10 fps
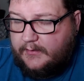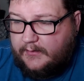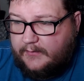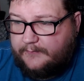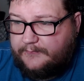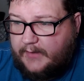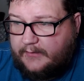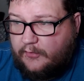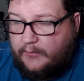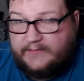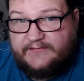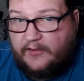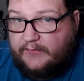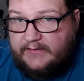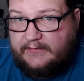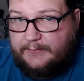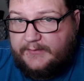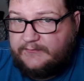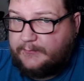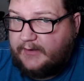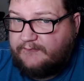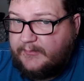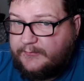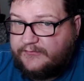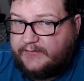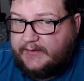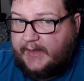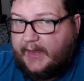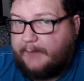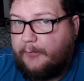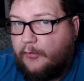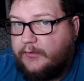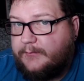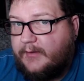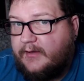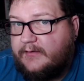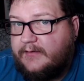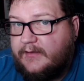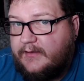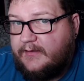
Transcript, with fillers: Um, I know they sell ETBs, but I've never seen a Pokemon